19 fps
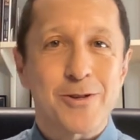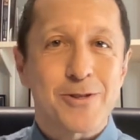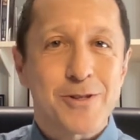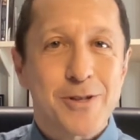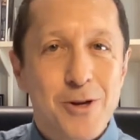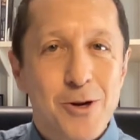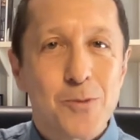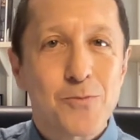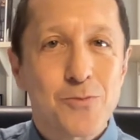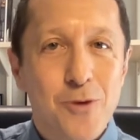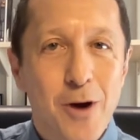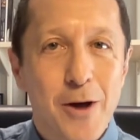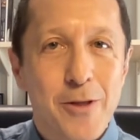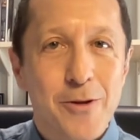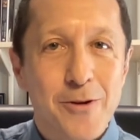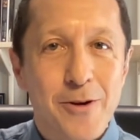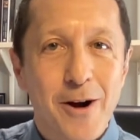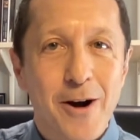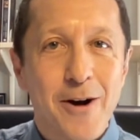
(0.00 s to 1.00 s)
of the little
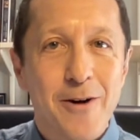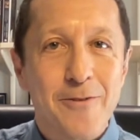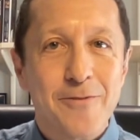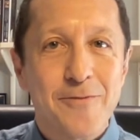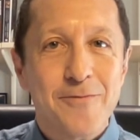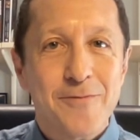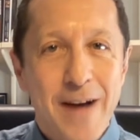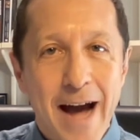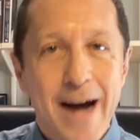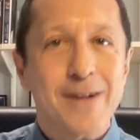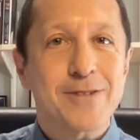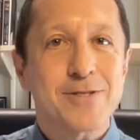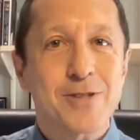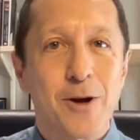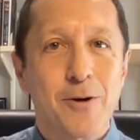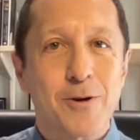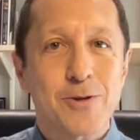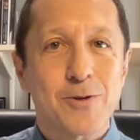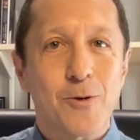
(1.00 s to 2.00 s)
brother of Foul
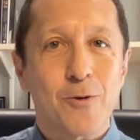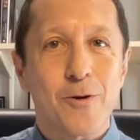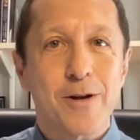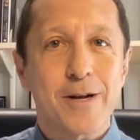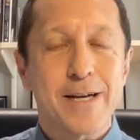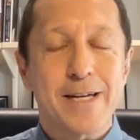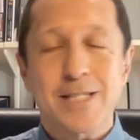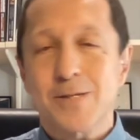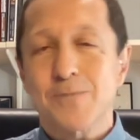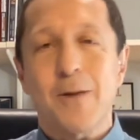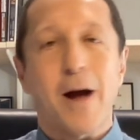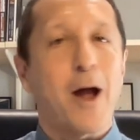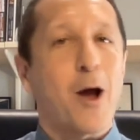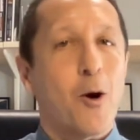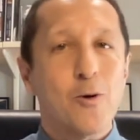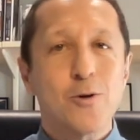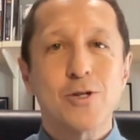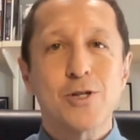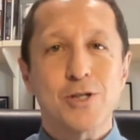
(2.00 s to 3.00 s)
Territory. It's my
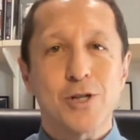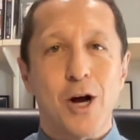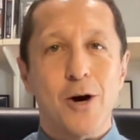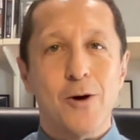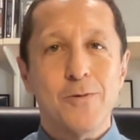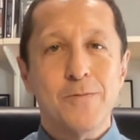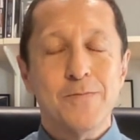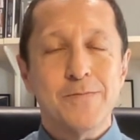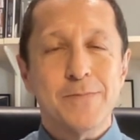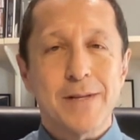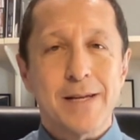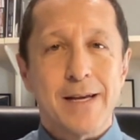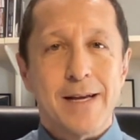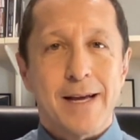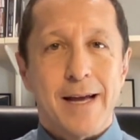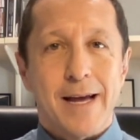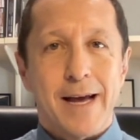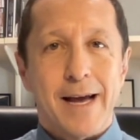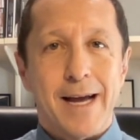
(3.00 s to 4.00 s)
own show.
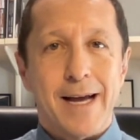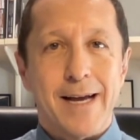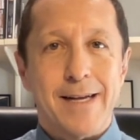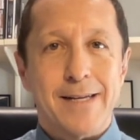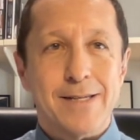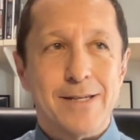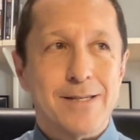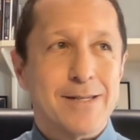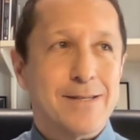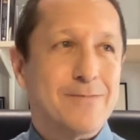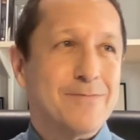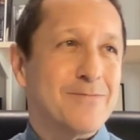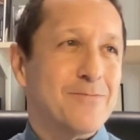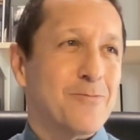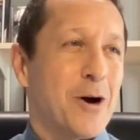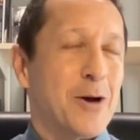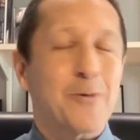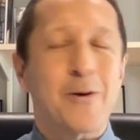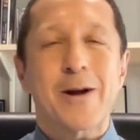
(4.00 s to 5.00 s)
And
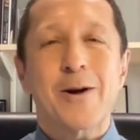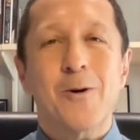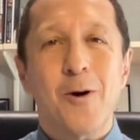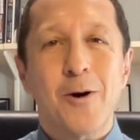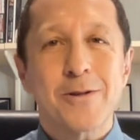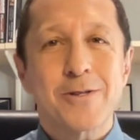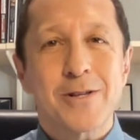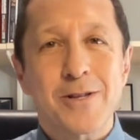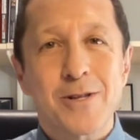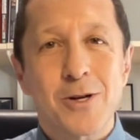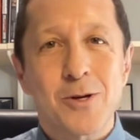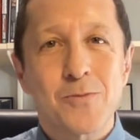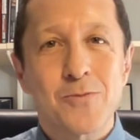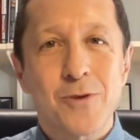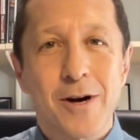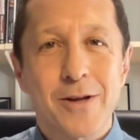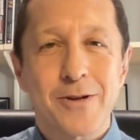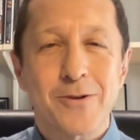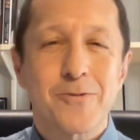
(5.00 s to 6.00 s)
why do I call it the little
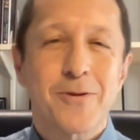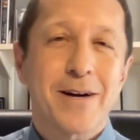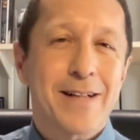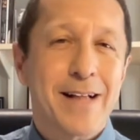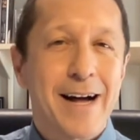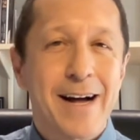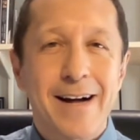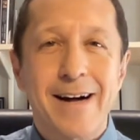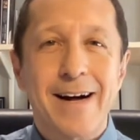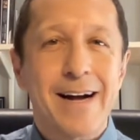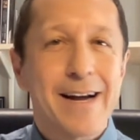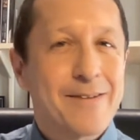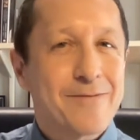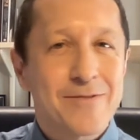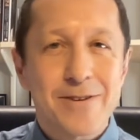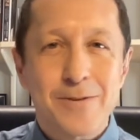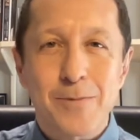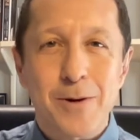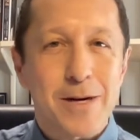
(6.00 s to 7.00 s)
brother? Well,
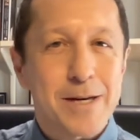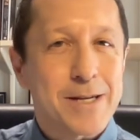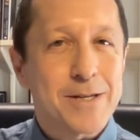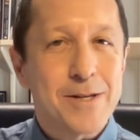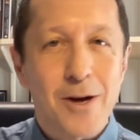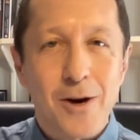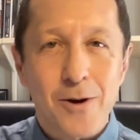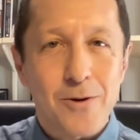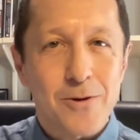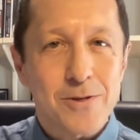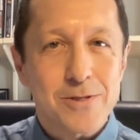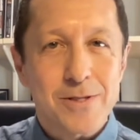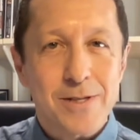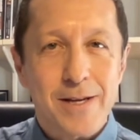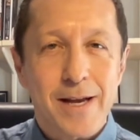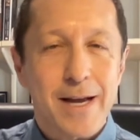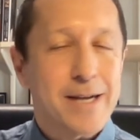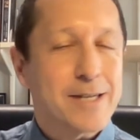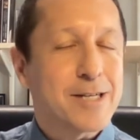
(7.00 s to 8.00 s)
everybody
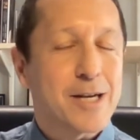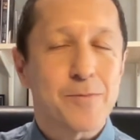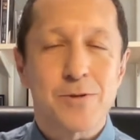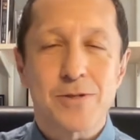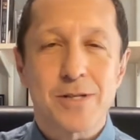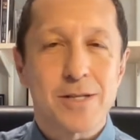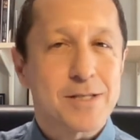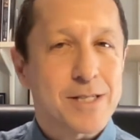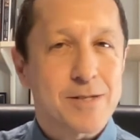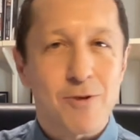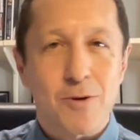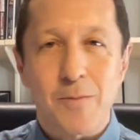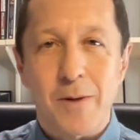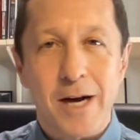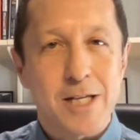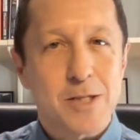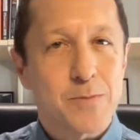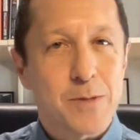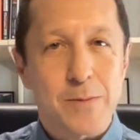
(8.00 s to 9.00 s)
knows, AJ Przinsky
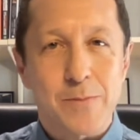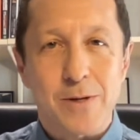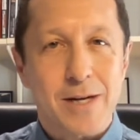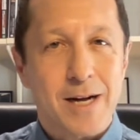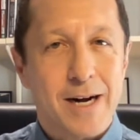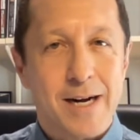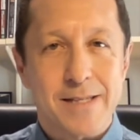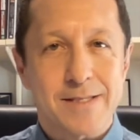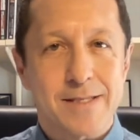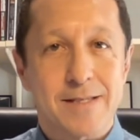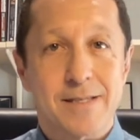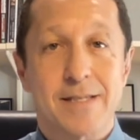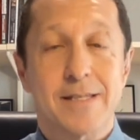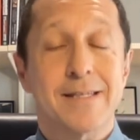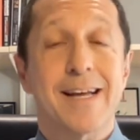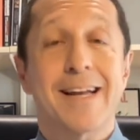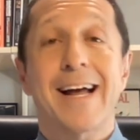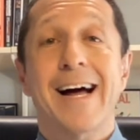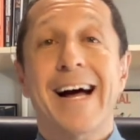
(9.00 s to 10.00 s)
reminds people
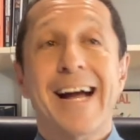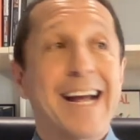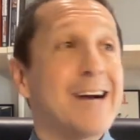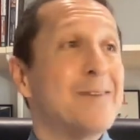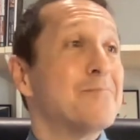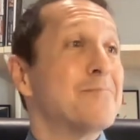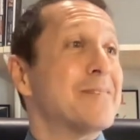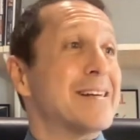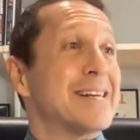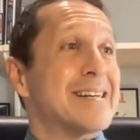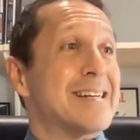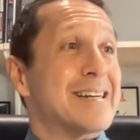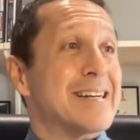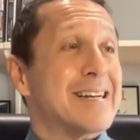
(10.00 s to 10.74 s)
constantly that I am